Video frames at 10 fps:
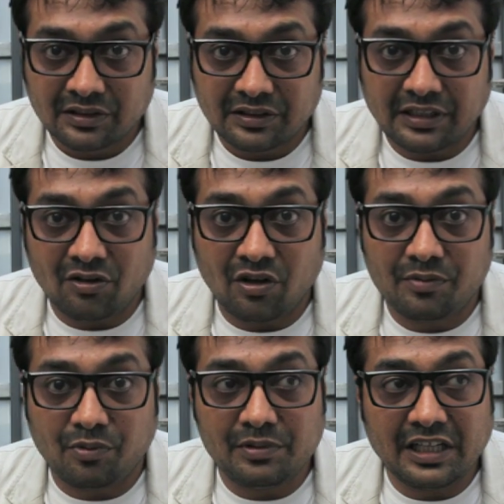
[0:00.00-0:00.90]
They're not
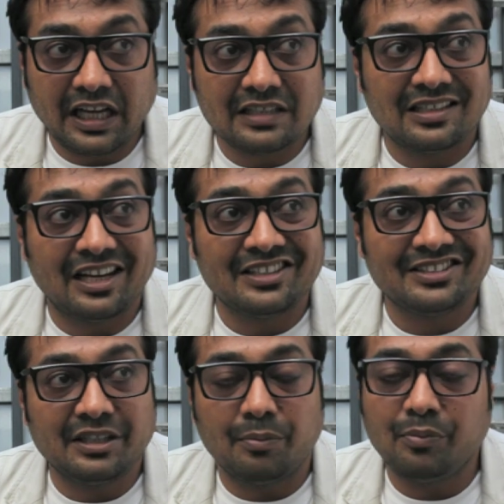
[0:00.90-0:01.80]
probably as large
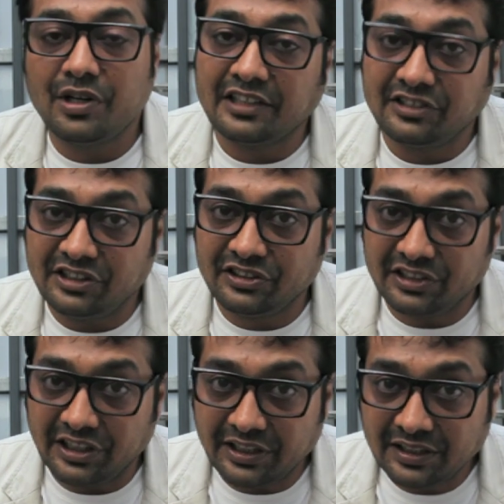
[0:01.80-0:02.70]
in number as it is
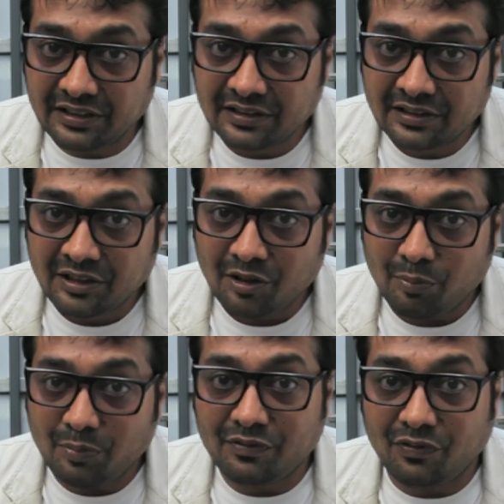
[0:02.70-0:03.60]
in India,
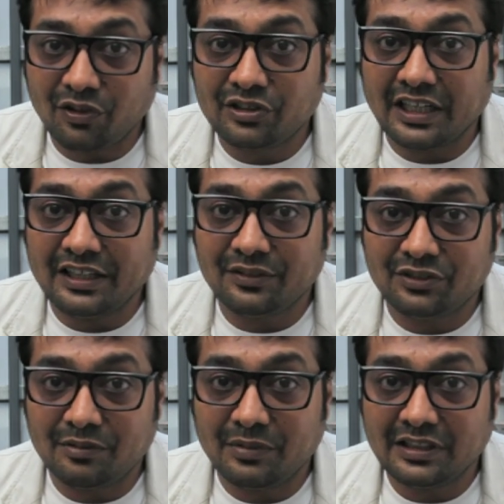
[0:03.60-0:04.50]
but for the kind of
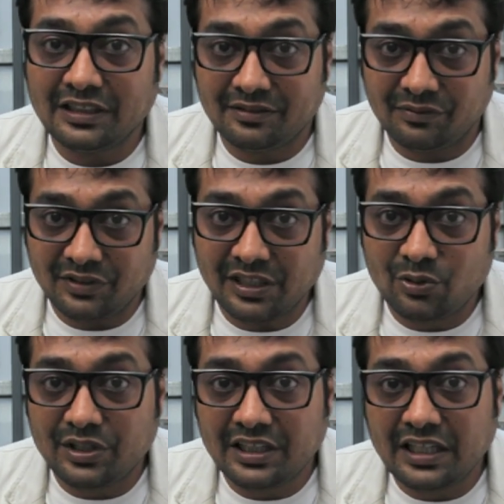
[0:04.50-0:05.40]
cinema that we are
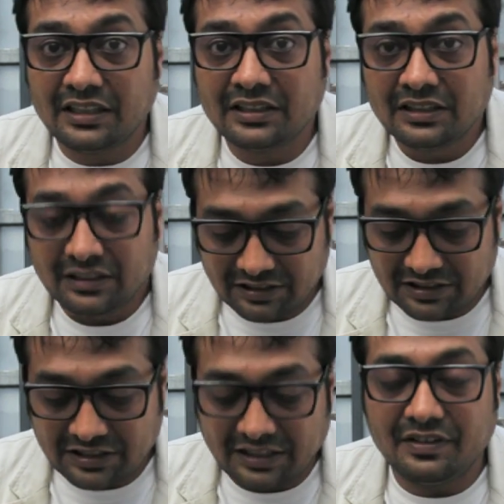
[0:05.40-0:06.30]
looking at,
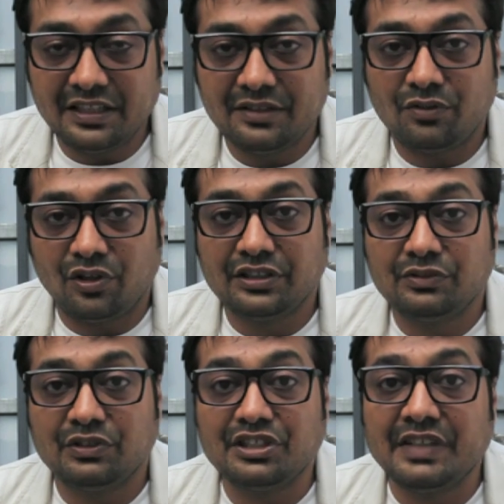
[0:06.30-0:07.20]
there's a definitive
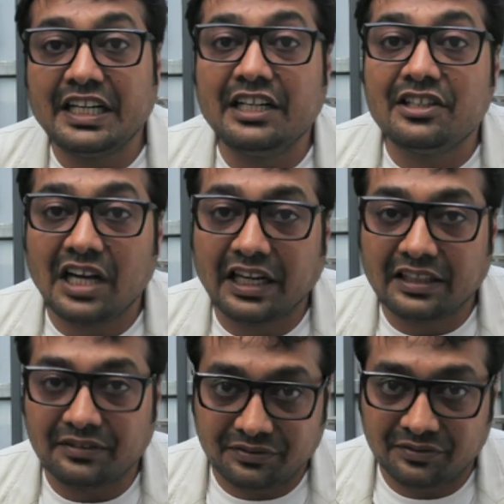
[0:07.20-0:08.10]
audience which is very
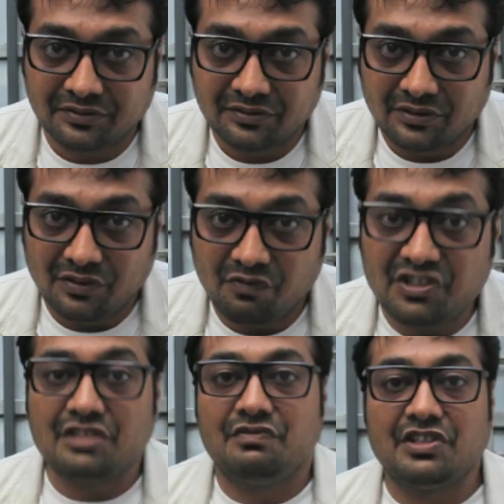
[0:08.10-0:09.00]
interactive,
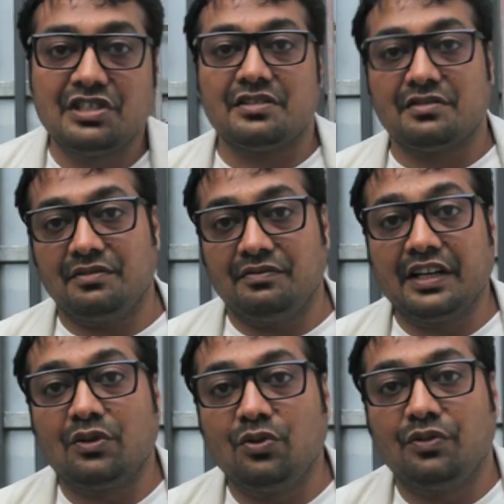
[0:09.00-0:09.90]
which is
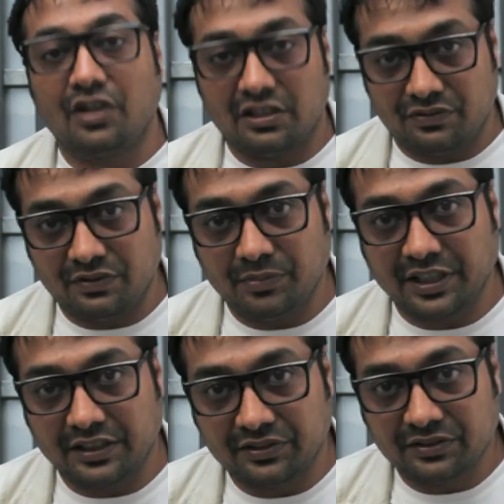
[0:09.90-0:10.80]
very good for us
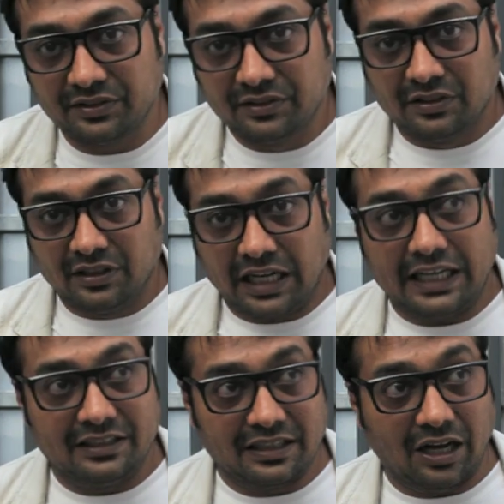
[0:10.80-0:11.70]
filmmakers.
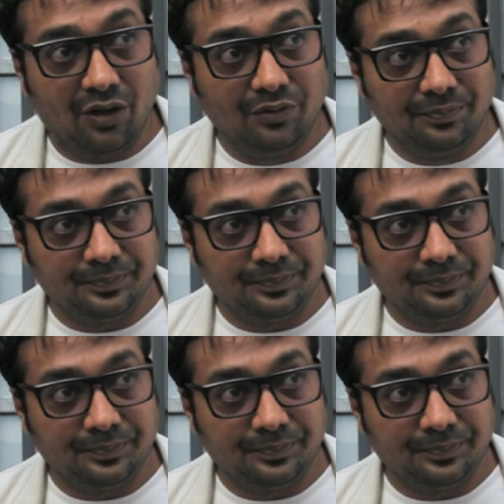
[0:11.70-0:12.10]
And now,